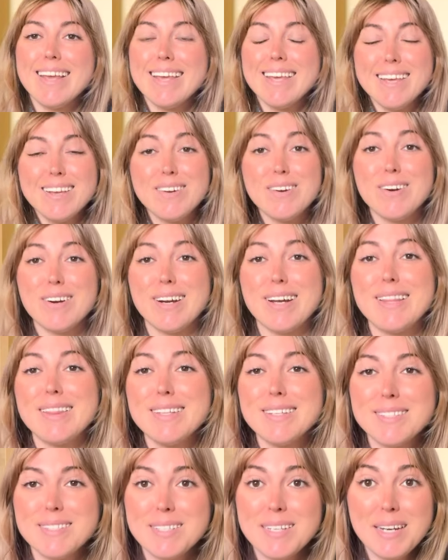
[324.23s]
Here in
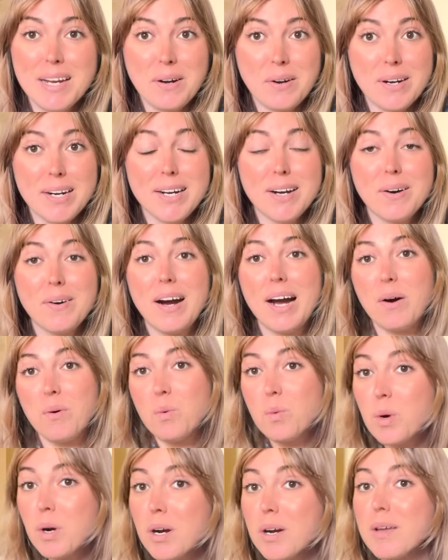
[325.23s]
this scenario, at
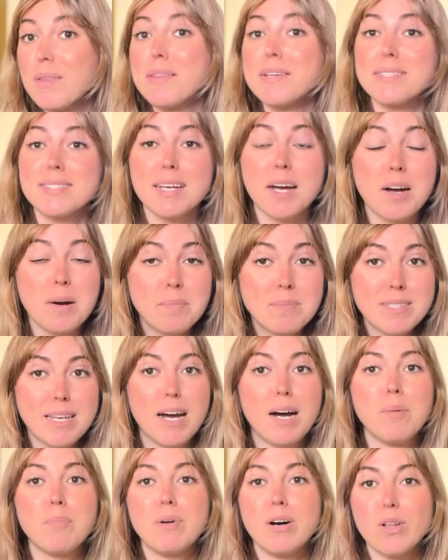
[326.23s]
work, this comes
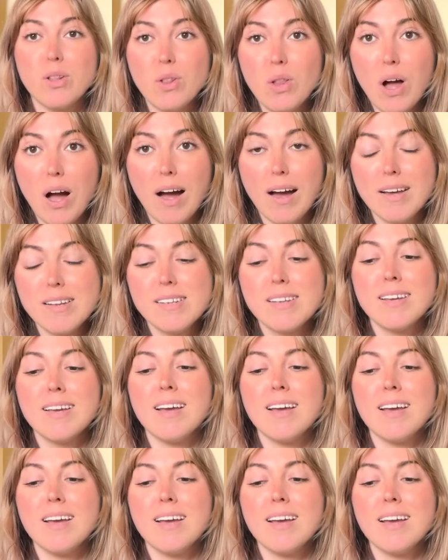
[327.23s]
up a lot.